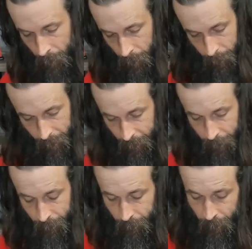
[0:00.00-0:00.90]
But
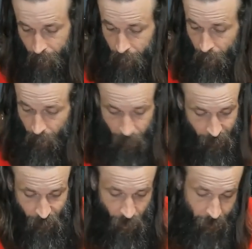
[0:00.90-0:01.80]
thus
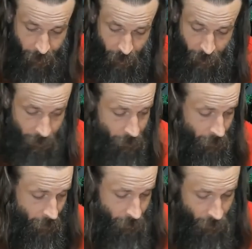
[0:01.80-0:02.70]
far, the aliens
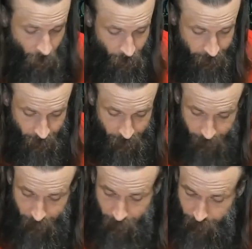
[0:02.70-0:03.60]
haven't told us
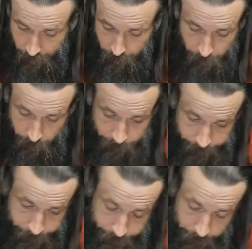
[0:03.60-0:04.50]
anything, so,
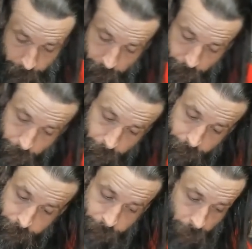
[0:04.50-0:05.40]
you know,
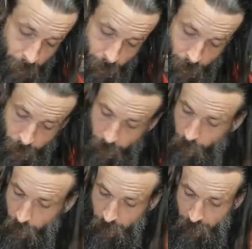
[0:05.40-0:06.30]
we
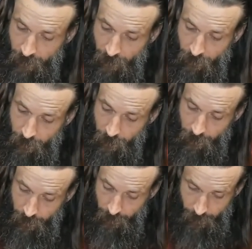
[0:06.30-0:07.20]
just have to
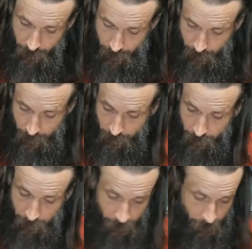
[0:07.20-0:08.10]

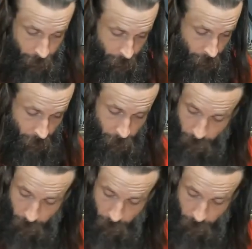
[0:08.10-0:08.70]
just keep our